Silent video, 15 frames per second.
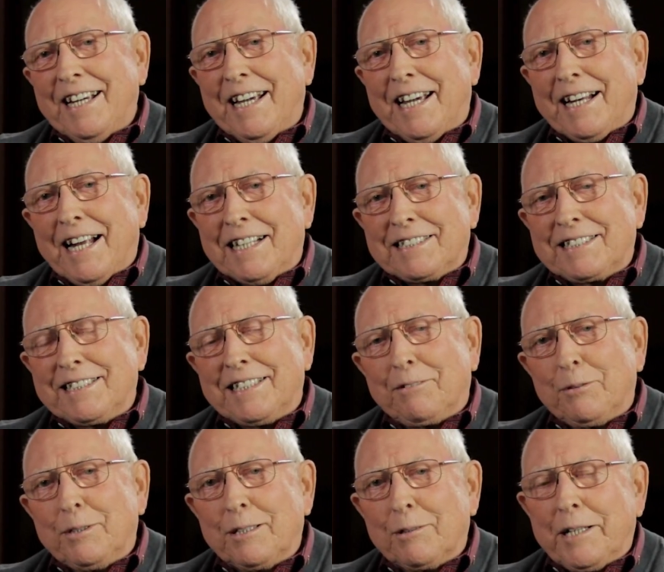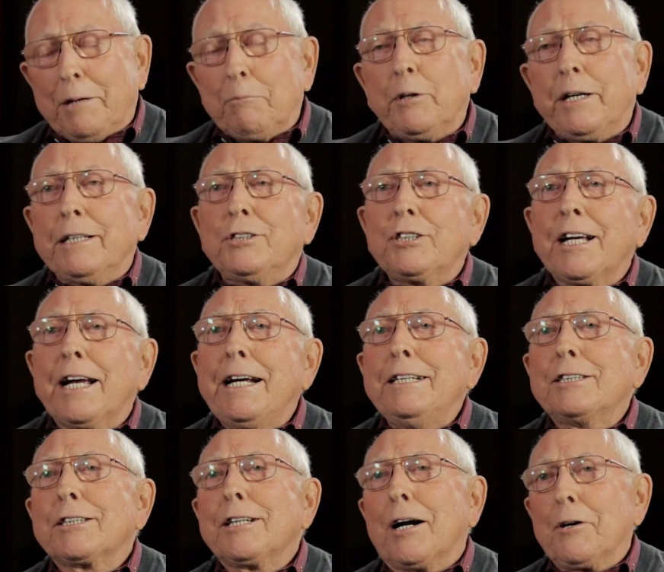And I said, well, and we had
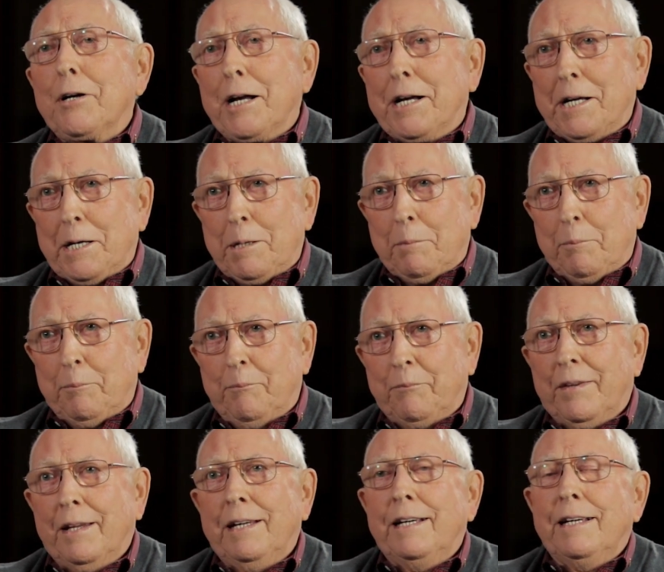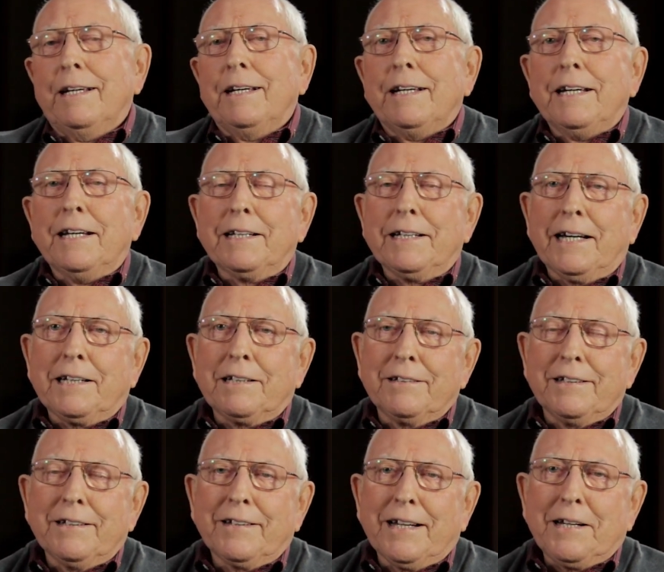changed our name in
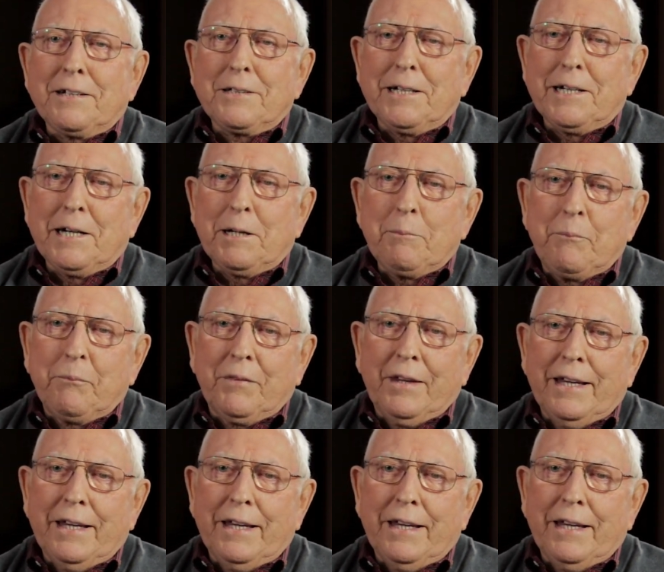that time.